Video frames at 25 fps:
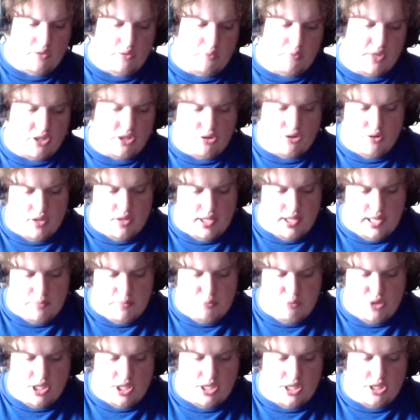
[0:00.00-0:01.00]
We truly
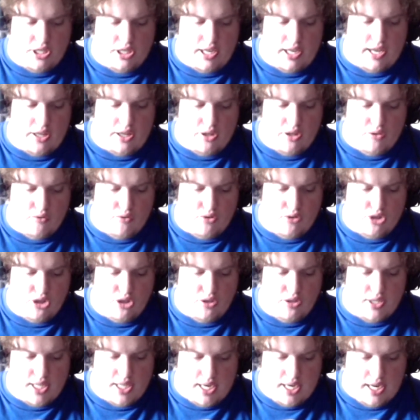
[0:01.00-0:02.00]
appreciate you
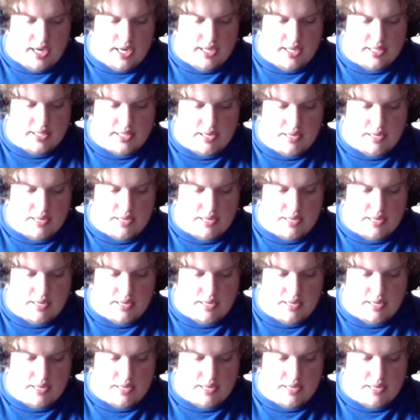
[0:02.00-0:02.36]
choosing us,